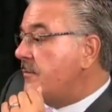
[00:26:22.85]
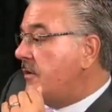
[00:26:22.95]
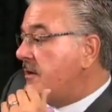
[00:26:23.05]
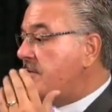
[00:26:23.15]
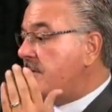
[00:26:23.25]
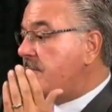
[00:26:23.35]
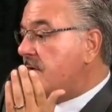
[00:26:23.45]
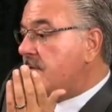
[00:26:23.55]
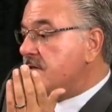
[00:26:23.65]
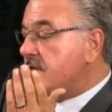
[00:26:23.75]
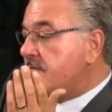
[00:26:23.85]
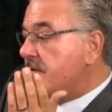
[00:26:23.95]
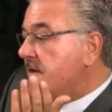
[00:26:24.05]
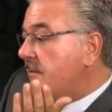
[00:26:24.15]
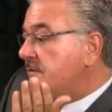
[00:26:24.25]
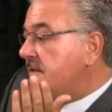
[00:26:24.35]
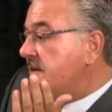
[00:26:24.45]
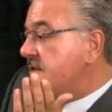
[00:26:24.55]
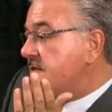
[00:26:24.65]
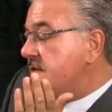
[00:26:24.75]
for putting people in prison for double
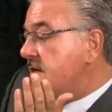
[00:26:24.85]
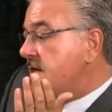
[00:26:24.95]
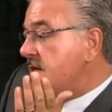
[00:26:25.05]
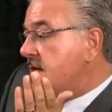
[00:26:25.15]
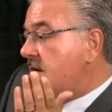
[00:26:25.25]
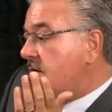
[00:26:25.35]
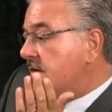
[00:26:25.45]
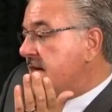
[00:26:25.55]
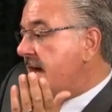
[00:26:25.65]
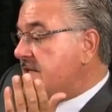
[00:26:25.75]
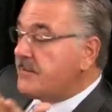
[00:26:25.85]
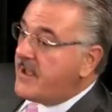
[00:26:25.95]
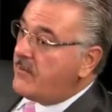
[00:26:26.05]
digits over tax.